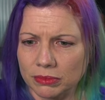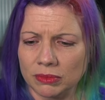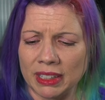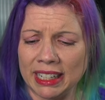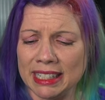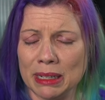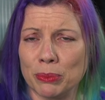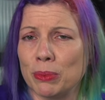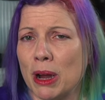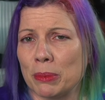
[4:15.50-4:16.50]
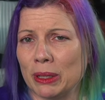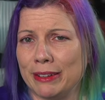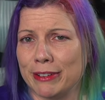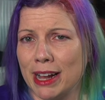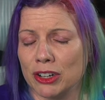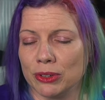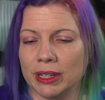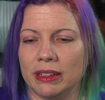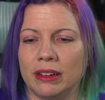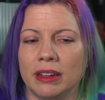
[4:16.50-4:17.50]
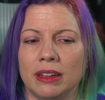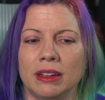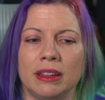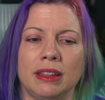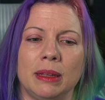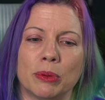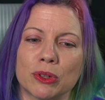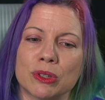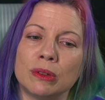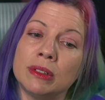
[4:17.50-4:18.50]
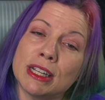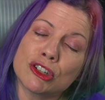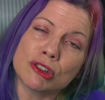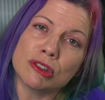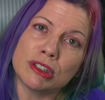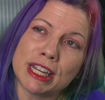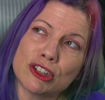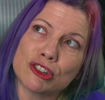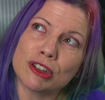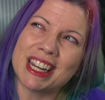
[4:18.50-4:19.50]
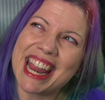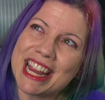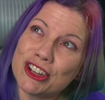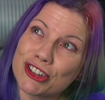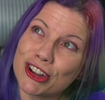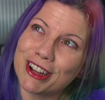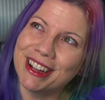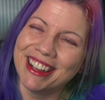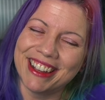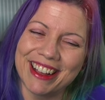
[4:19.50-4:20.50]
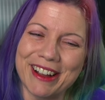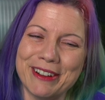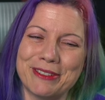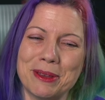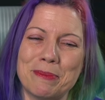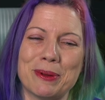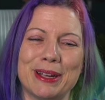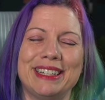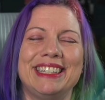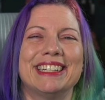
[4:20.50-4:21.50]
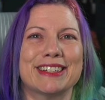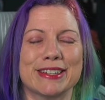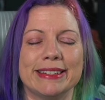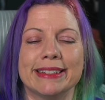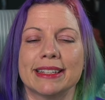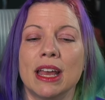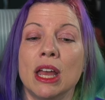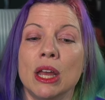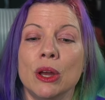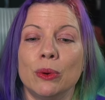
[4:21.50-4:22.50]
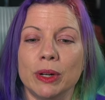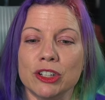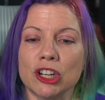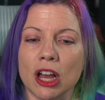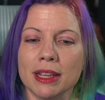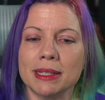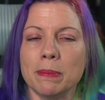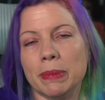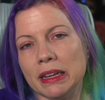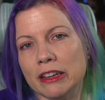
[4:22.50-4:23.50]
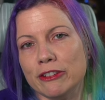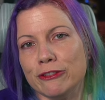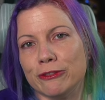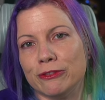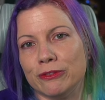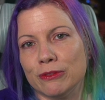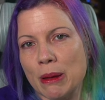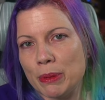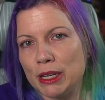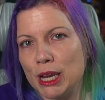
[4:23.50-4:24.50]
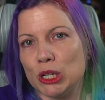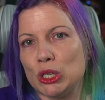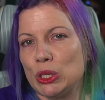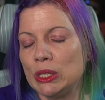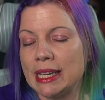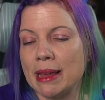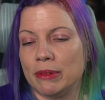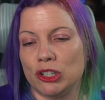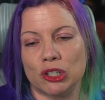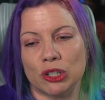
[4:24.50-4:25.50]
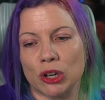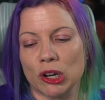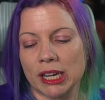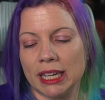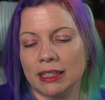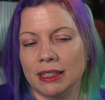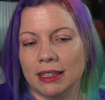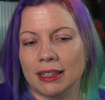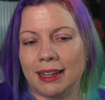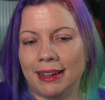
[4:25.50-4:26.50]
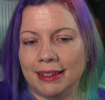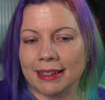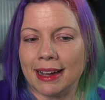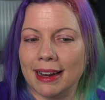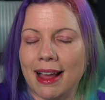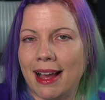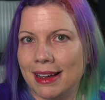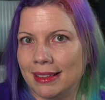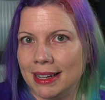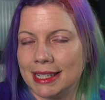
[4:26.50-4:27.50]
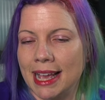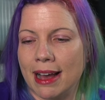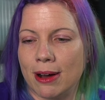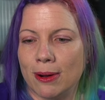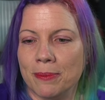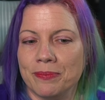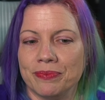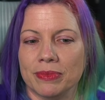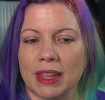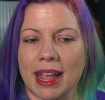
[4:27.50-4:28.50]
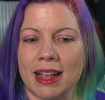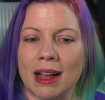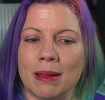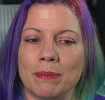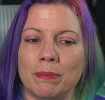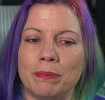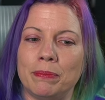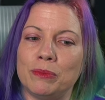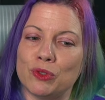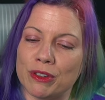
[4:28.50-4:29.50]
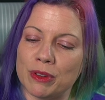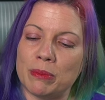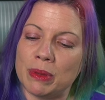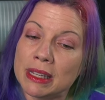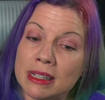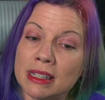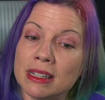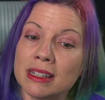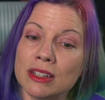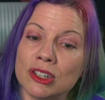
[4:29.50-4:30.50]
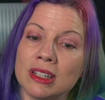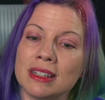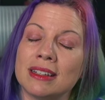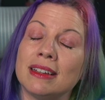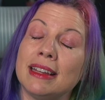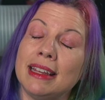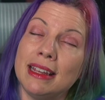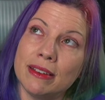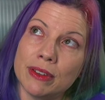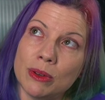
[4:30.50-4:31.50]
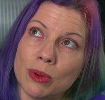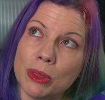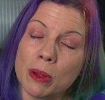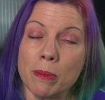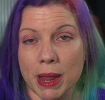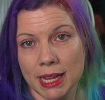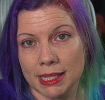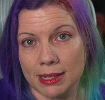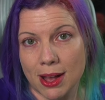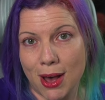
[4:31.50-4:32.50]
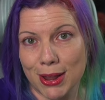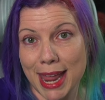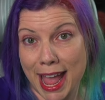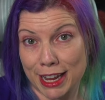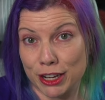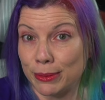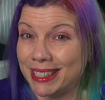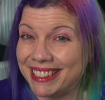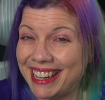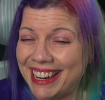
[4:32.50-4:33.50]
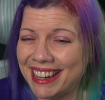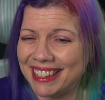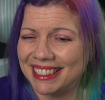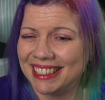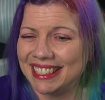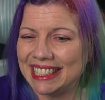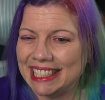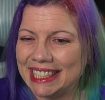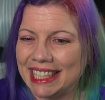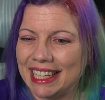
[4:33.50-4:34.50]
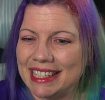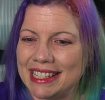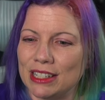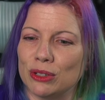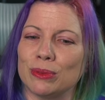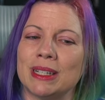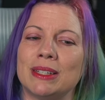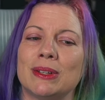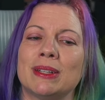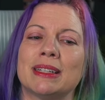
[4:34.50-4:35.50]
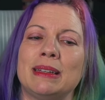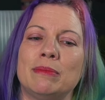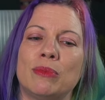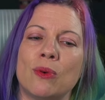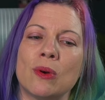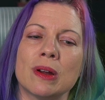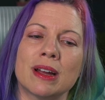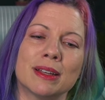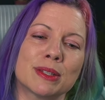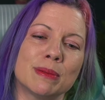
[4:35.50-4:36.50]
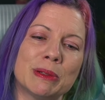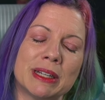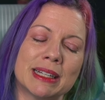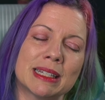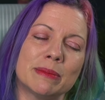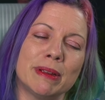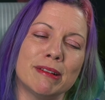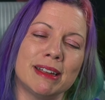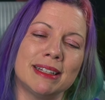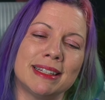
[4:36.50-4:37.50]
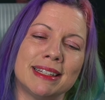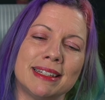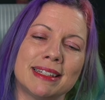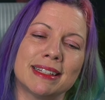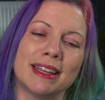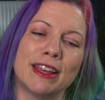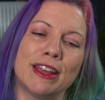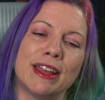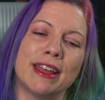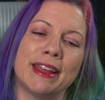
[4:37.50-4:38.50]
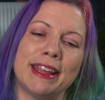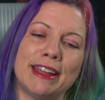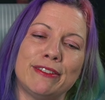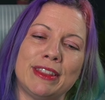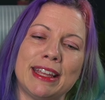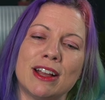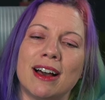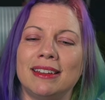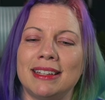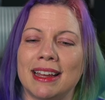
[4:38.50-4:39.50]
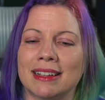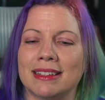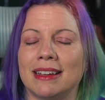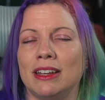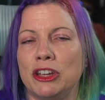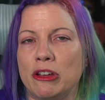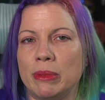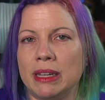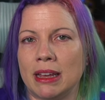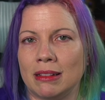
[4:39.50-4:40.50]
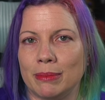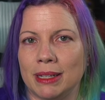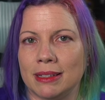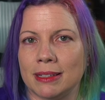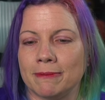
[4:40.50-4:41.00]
and it didn't properly factor in the personal nature of the predictions, which caused a bit of reputational damage to Target. And it kind of highlights how AI-driven business decisions, even when they're based on accurate data, can still result in poor customer experiences if the context and human element